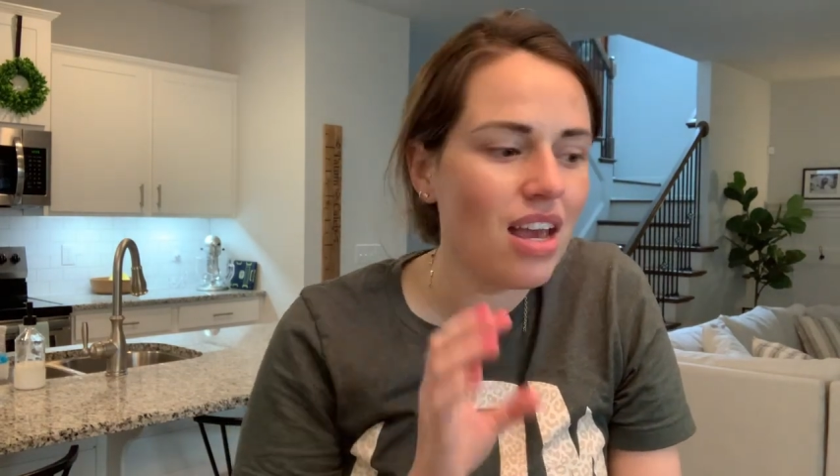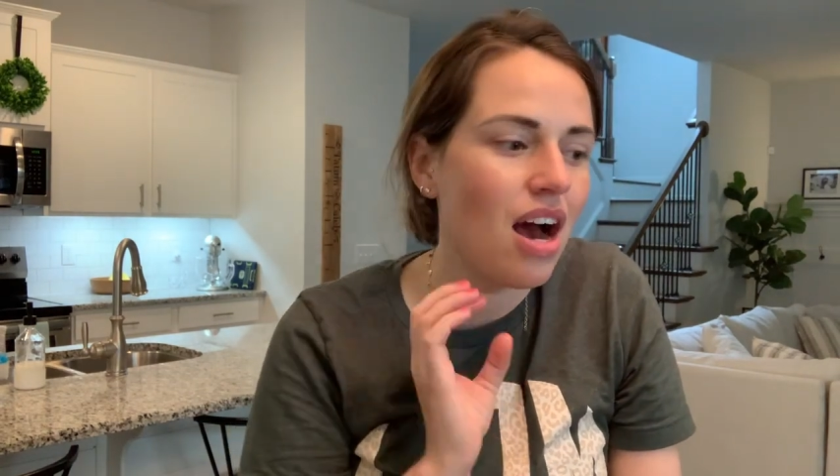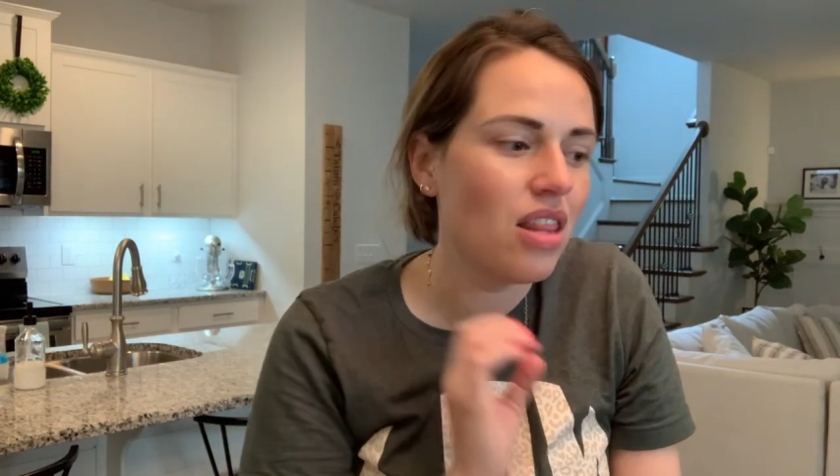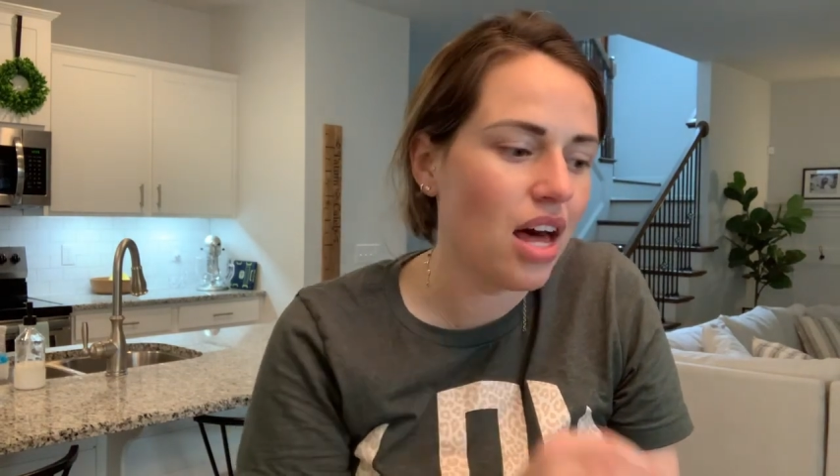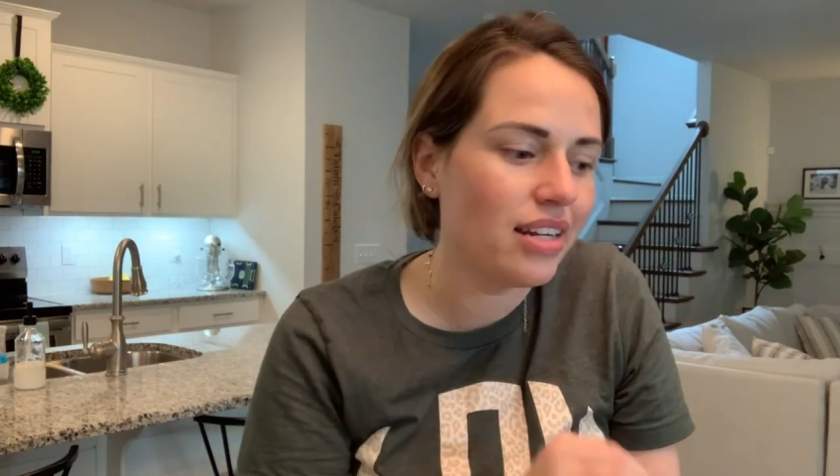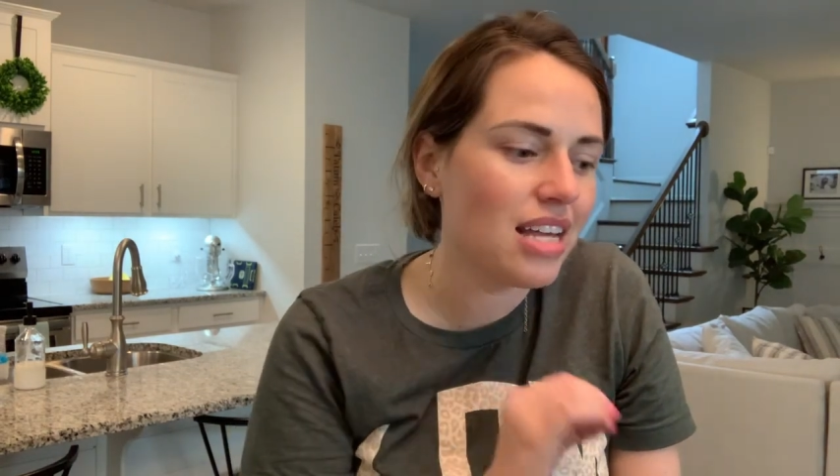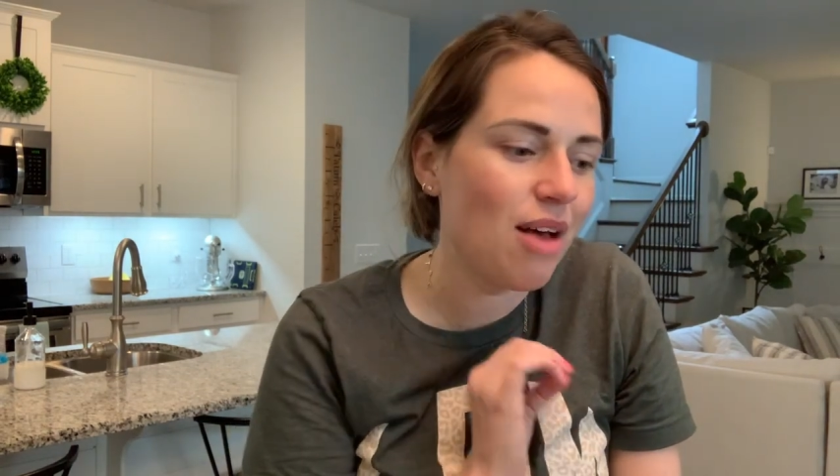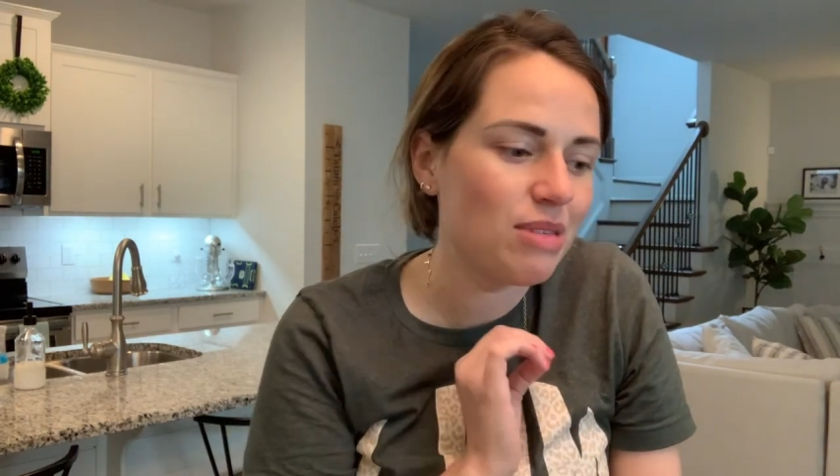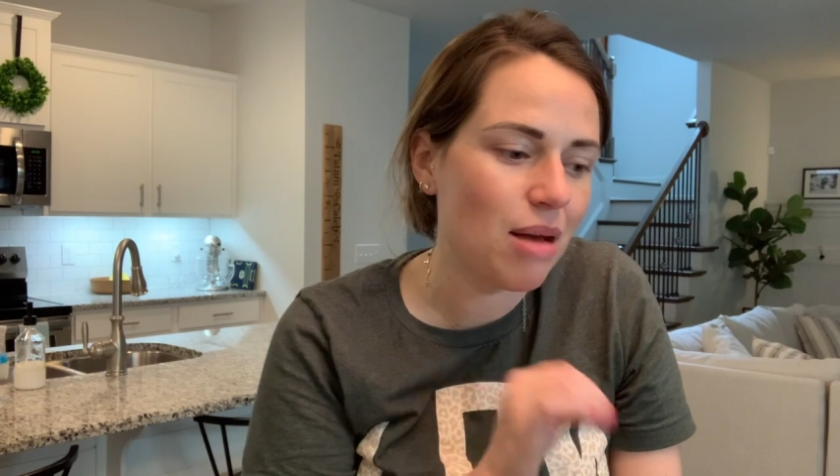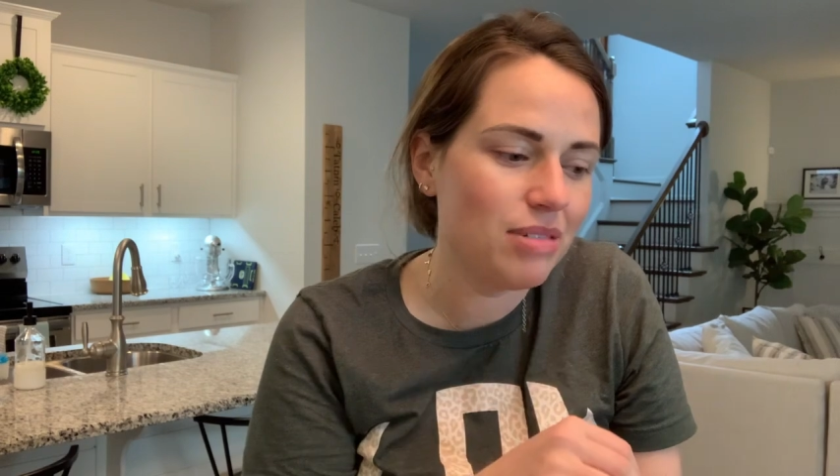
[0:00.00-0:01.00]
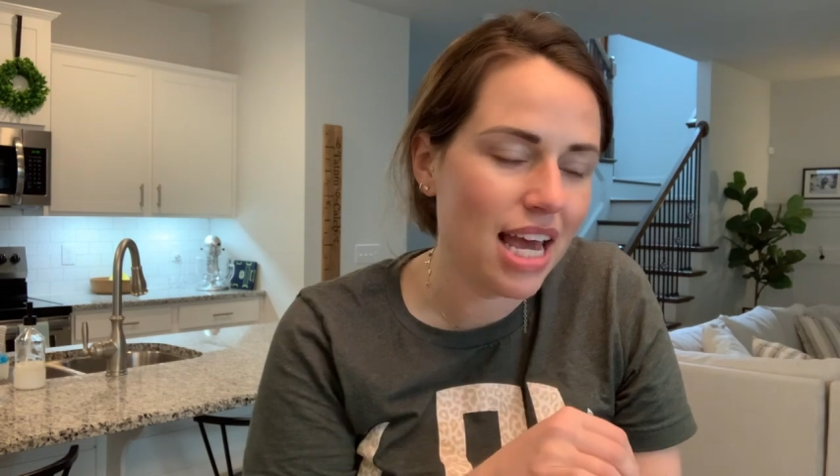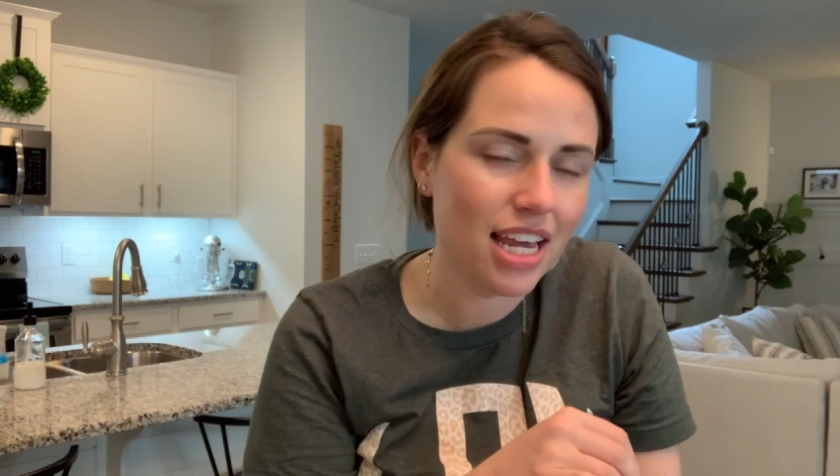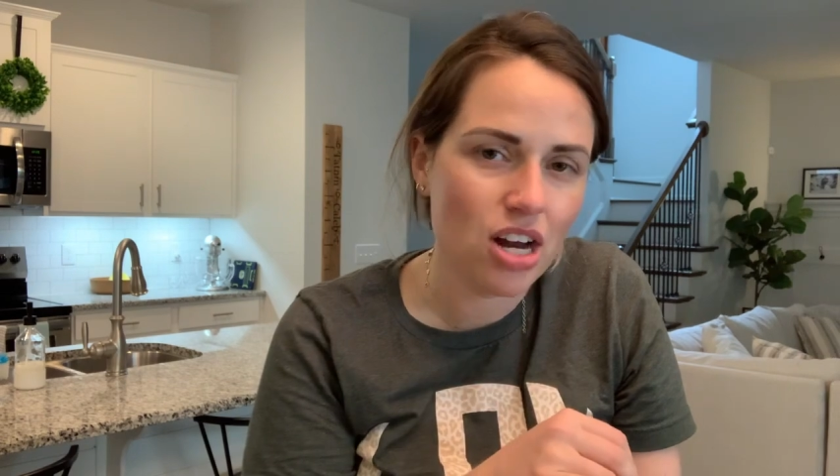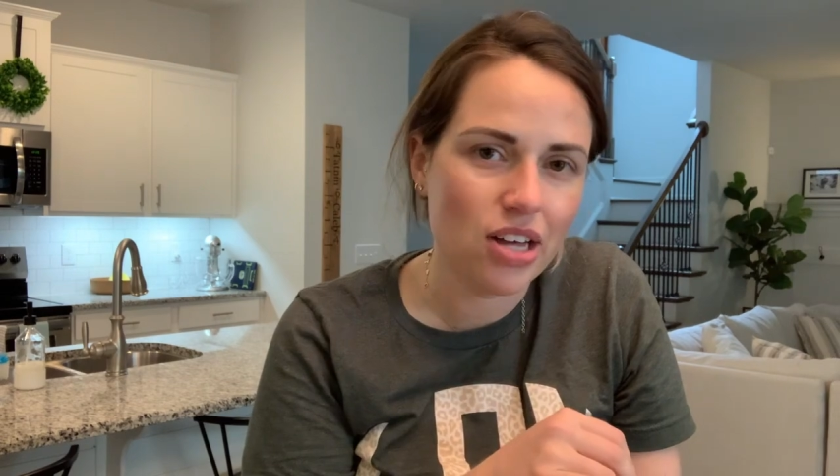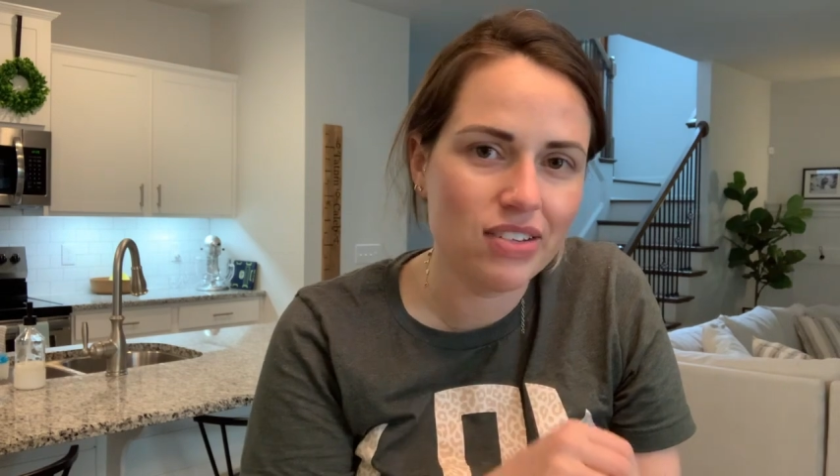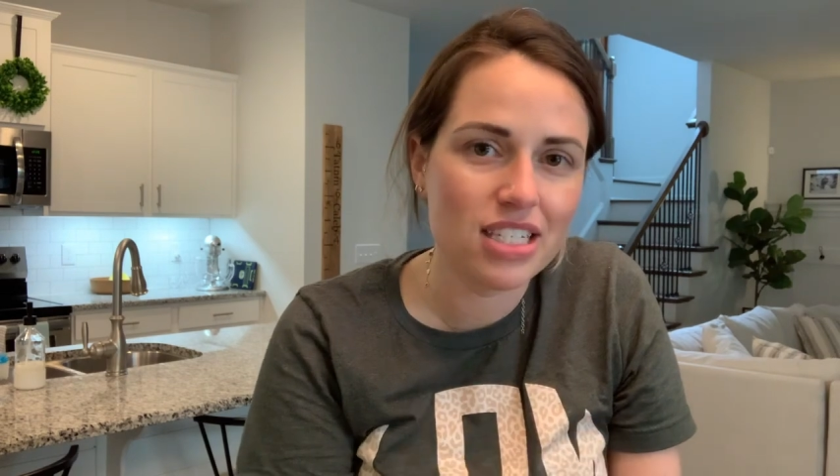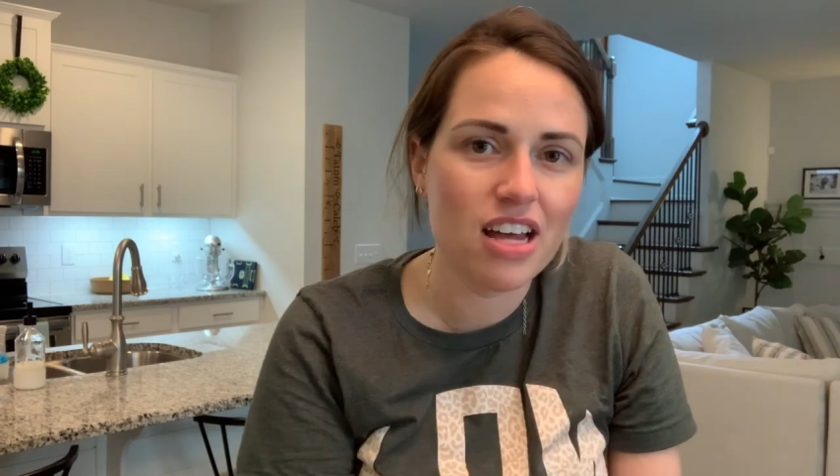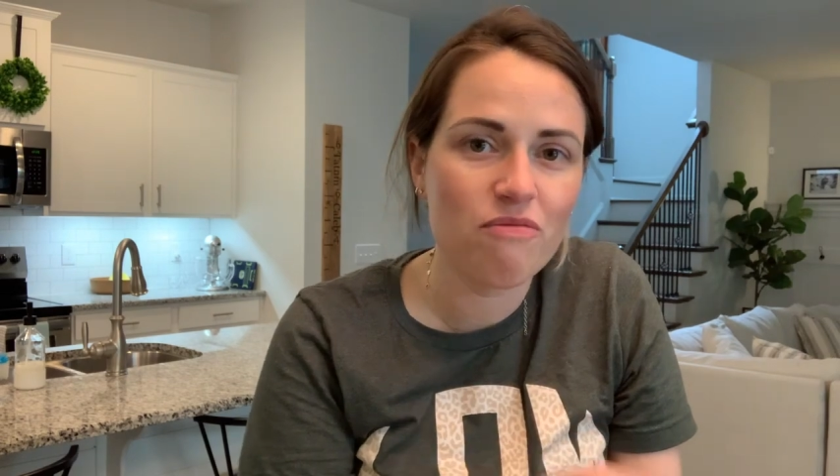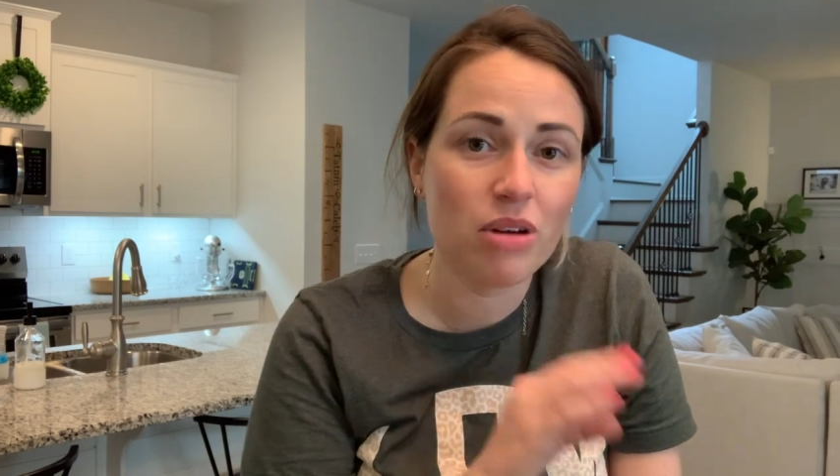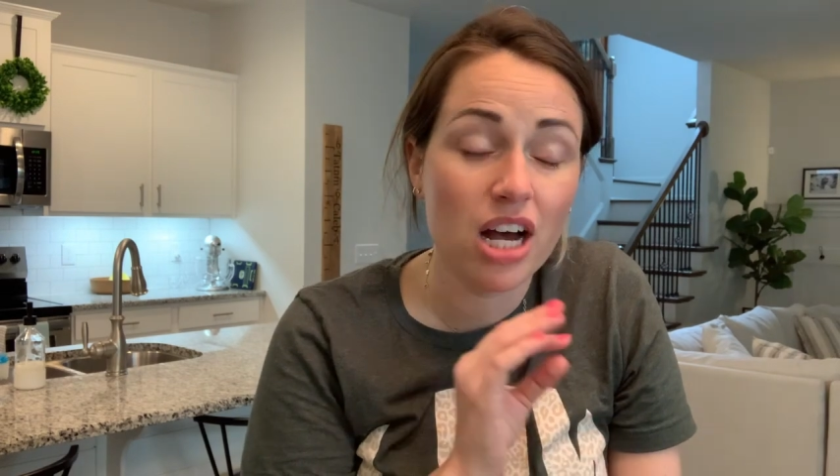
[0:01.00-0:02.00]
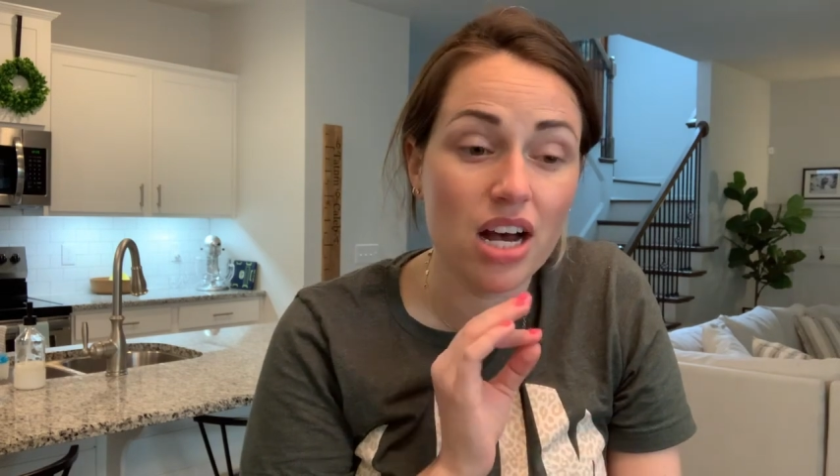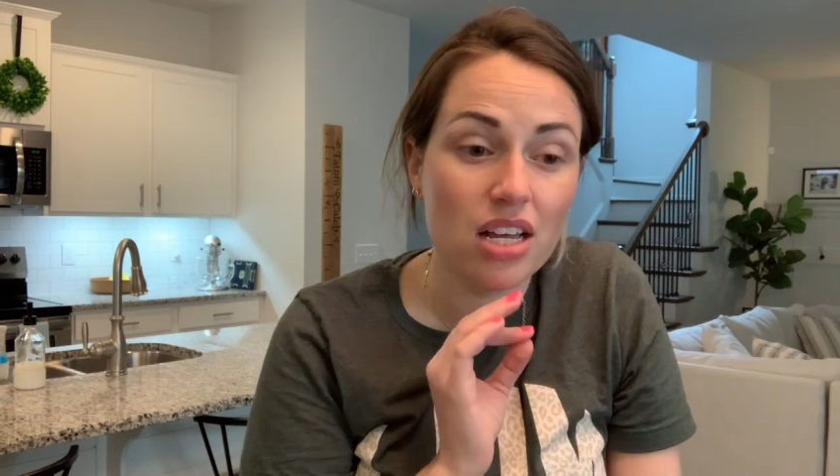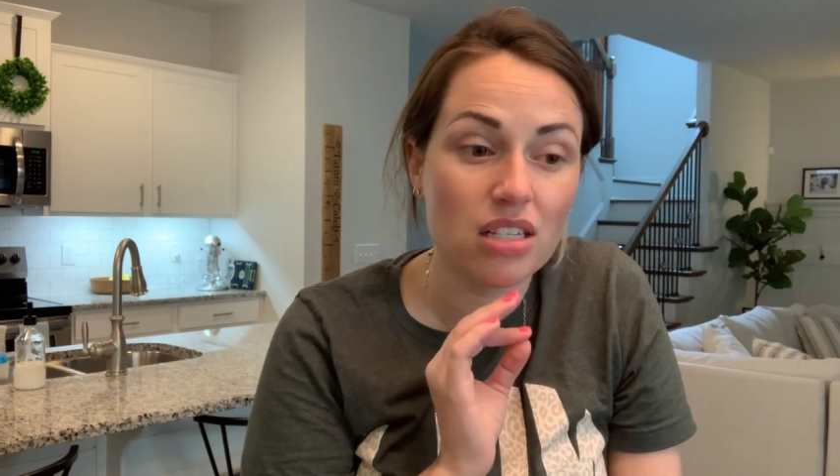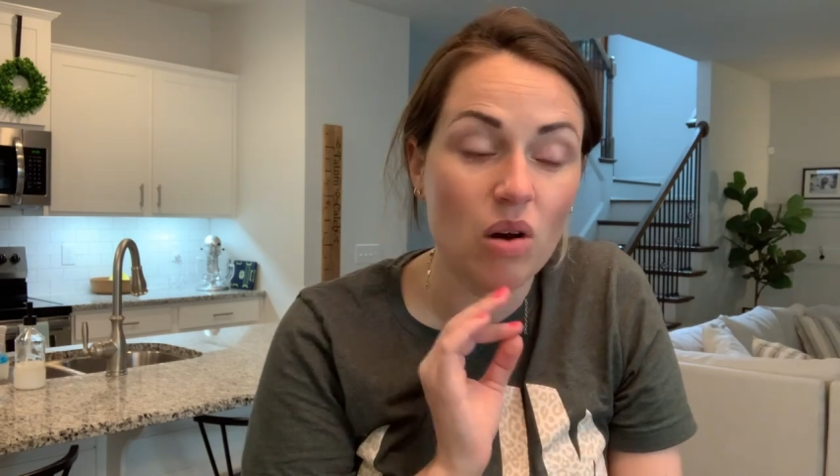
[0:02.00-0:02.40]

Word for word: a lot of times I'm taking all this stuff because